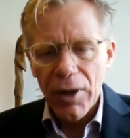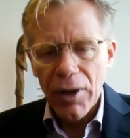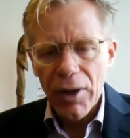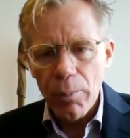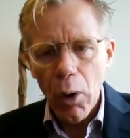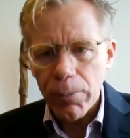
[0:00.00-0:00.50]

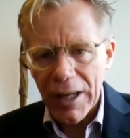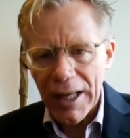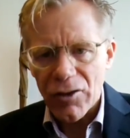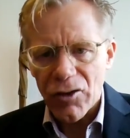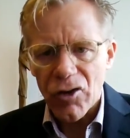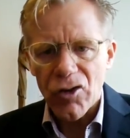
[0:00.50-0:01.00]
But in
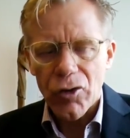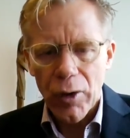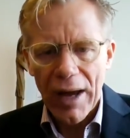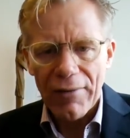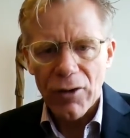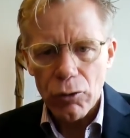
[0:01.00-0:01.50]
both
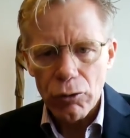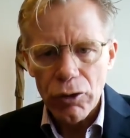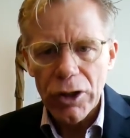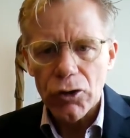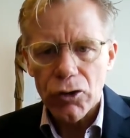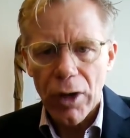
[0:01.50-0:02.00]
places, they're
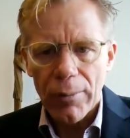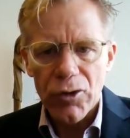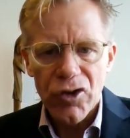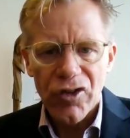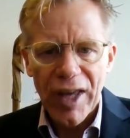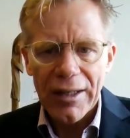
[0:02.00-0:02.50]
having real
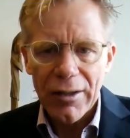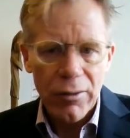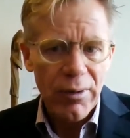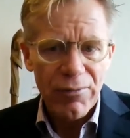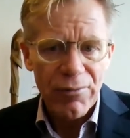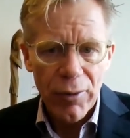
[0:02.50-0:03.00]
trouble just
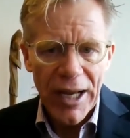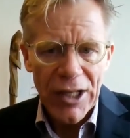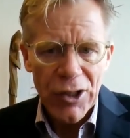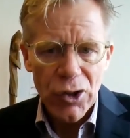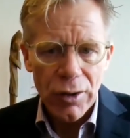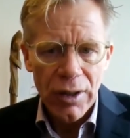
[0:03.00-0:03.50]
getting their
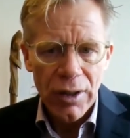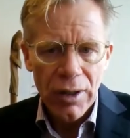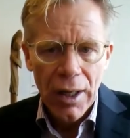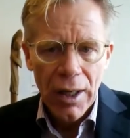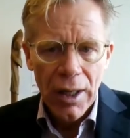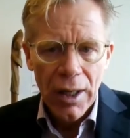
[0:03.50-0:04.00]
information
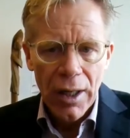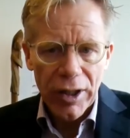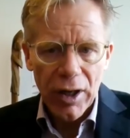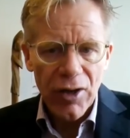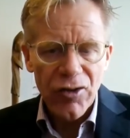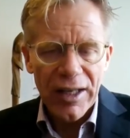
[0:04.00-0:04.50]

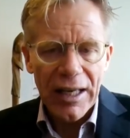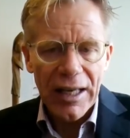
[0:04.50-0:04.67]
organized.